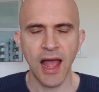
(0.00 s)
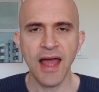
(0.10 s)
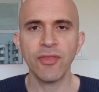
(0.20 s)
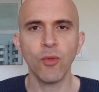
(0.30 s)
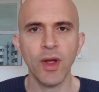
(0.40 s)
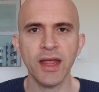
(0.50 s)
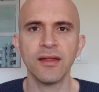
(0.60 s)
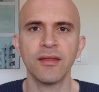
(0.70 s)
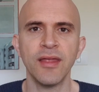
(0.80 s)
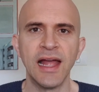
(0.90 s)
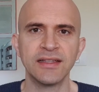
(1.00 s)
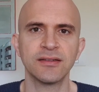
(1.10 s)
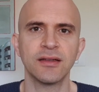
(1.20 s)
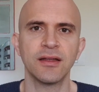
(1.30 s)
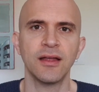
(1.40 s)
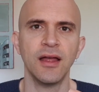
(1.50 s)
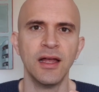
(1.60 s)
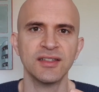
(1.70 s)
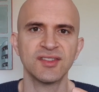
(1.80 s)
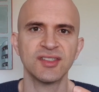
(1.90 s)
and the way that
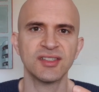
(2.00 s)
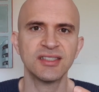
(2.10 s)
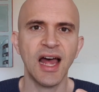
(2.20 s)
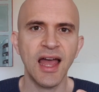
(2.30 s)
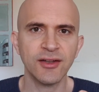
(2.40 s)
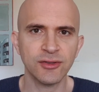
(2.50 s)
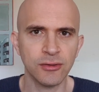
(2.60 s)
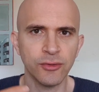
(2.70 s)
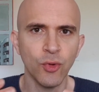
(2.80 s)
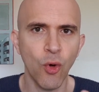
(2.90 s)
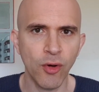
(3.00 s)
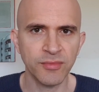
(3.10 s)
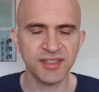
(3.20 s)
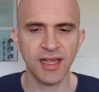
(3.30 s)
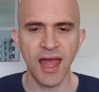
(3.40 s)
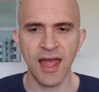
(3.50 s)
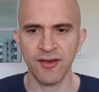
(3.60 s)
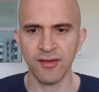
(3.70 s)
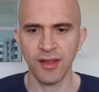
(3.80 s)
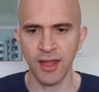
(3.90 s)
societal norms
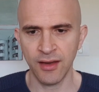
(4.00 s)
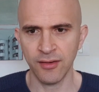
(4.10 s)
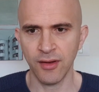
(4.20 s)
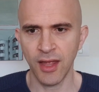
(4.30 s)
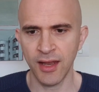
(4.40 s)
and